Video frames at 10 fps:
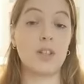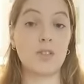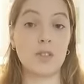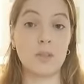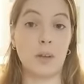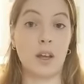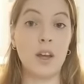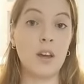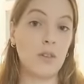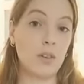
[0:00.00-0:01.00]
trust me,
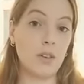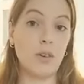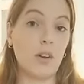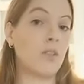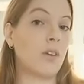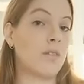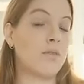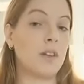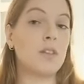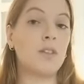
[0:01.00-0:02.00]
when you're going to an
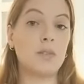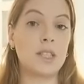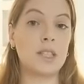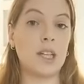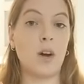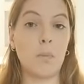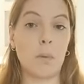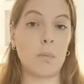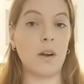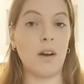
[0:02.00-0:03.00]
event, you would see how
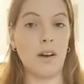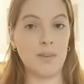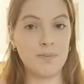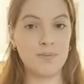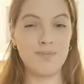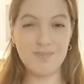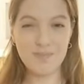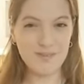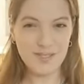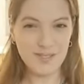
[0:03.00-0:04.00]
people are
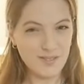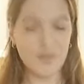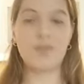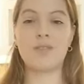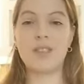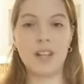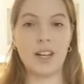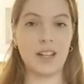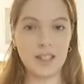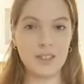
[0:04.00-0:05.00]

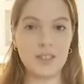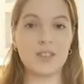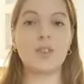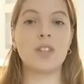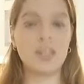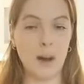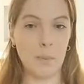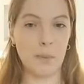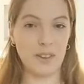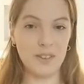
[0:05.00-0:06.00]
like to the
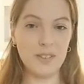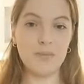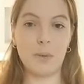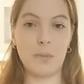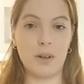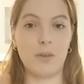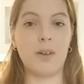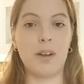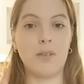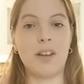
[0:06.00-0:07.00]
top, people are
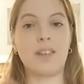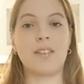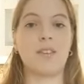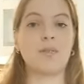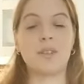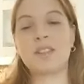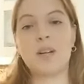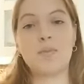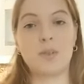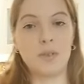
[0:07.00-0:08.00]
really, really serious when it
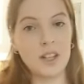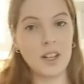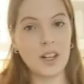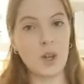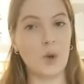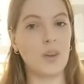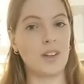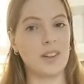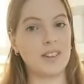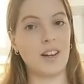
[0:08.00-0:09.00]
comes to
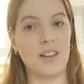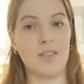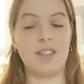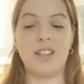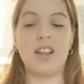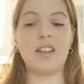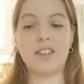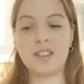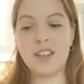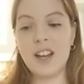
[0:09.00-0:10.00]
clothing, style, everything like
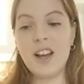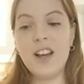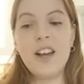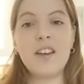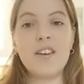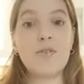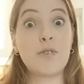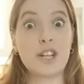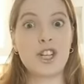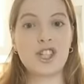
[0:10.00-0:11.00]
that,
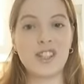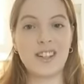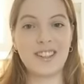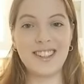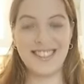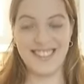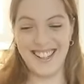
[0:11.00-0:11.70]
fresh and clean.